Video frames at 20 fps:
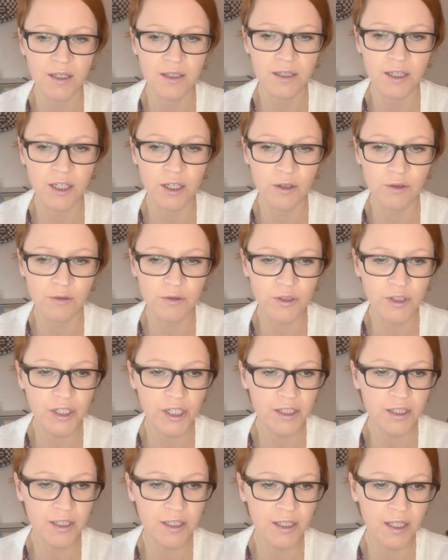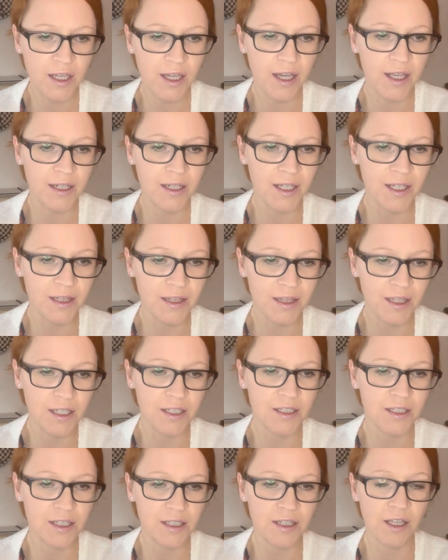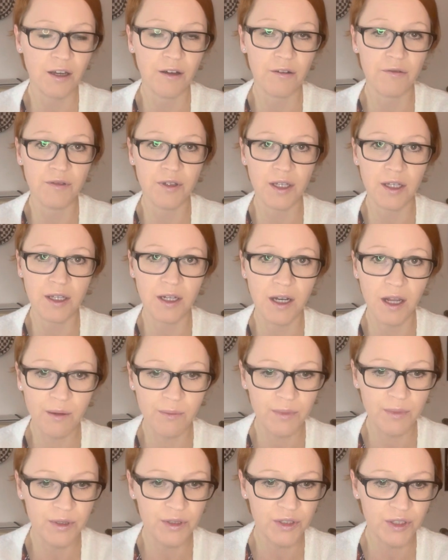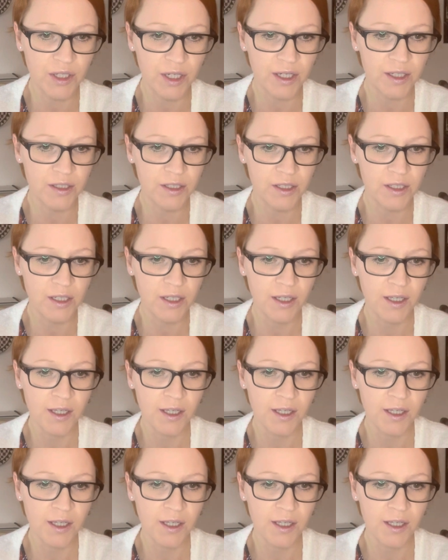The urgency and intensity of the climate change,